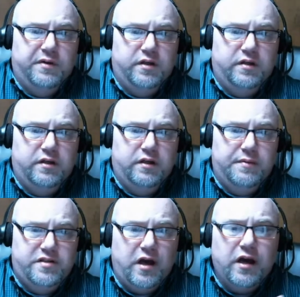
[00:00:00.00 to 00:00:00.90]
But let
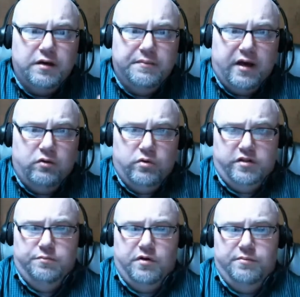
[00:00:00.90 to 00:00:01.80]
me talk about
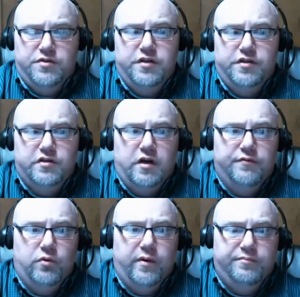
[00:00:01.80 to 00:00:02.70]
what the purpose is
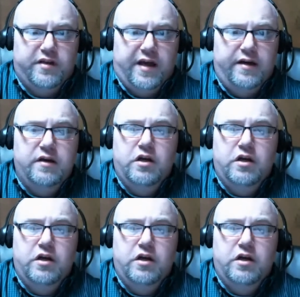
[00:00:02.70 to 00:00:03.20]
of a website.